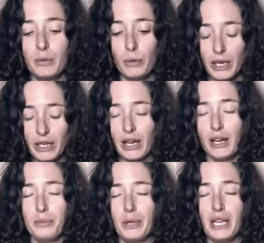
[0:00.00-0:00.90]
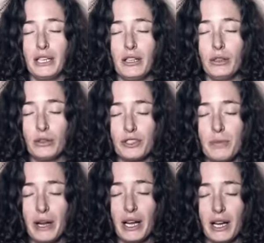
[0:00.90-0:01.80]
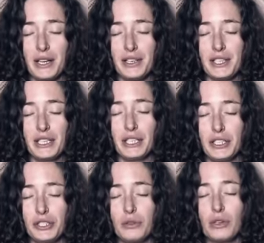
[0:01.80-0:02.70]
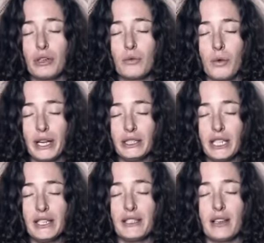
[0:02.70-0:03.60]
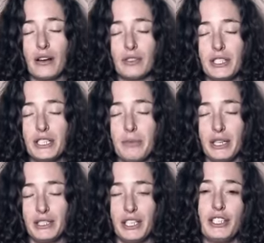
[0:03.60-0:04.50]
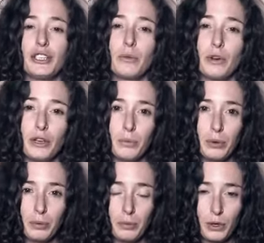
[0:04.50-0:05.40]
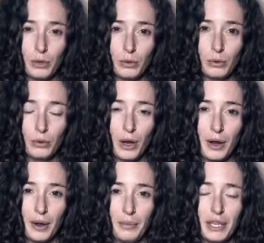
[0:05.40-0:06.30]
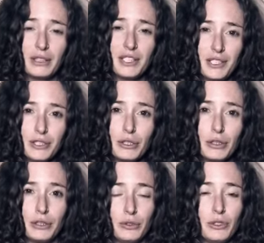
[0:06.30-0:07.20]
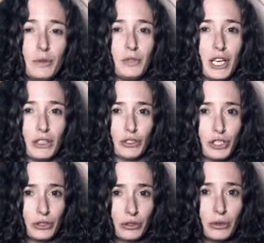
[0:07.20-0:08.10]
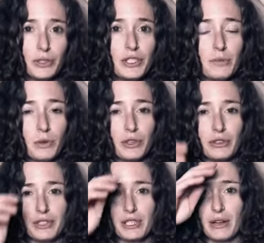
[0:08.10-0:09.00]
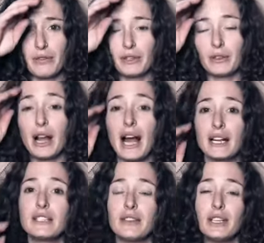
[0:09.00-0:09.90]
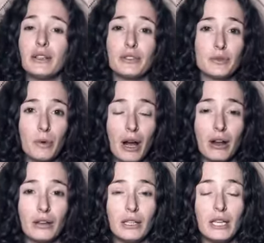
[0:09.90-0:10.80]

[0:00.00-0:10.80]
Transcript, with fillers: wake up and I close my eyes and I do her white light sovereignty meditation where you you um, and listen to her YouTube channel. She'll go into more of this stuff and it'll activate you as well